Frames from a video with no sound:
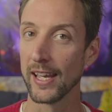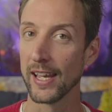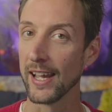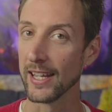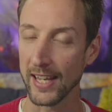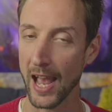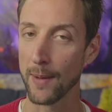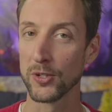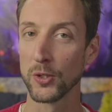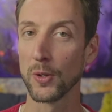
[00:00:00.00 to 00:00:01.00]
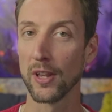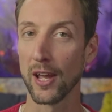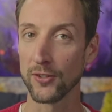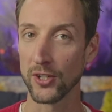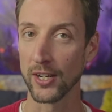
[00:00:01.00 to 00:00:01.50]
It's absolutely
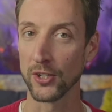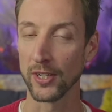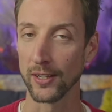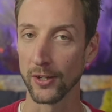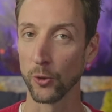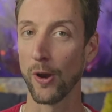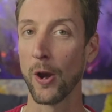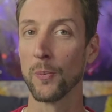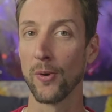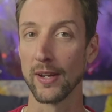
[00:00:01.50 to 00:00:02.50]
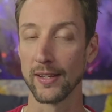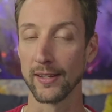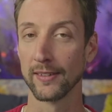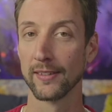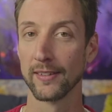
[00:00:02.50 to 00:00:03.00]
life-changing,
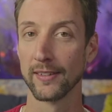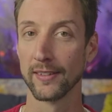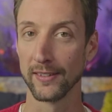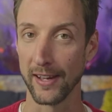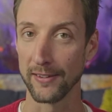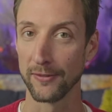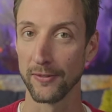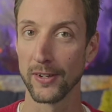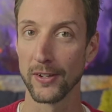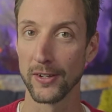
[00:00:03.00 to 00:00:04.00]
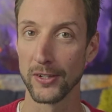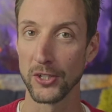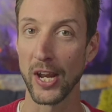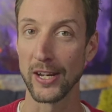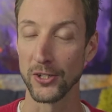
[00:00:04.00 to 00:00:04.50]
groundbreaking,
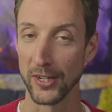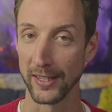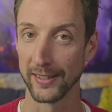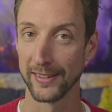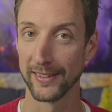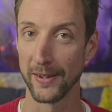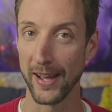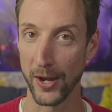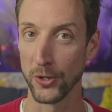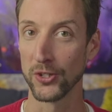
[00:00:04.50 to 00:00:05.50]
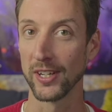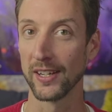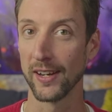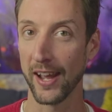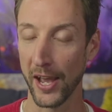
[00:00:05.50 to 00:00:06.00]
life-changing
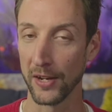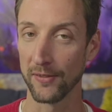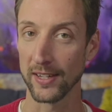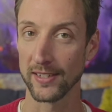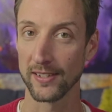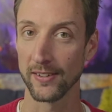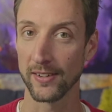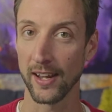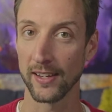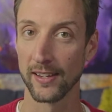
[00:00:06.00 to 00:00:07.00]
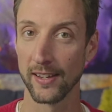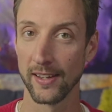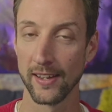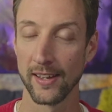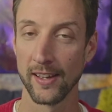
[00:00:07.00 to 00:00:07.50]
energy ahead of us, okay?
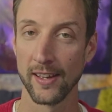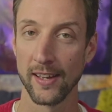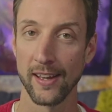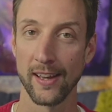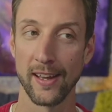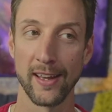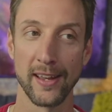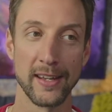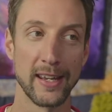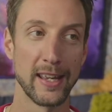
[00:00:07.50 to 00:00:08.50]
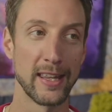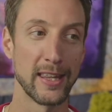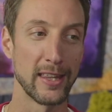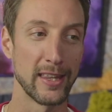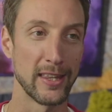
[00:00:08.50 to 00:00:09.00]

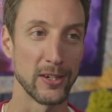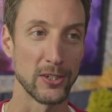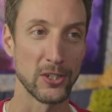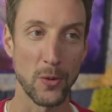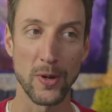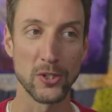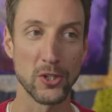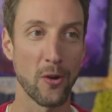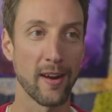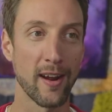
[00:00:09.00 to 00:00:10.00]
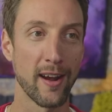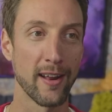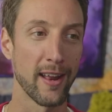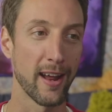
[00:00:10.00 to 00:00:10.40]
And there's so much going on.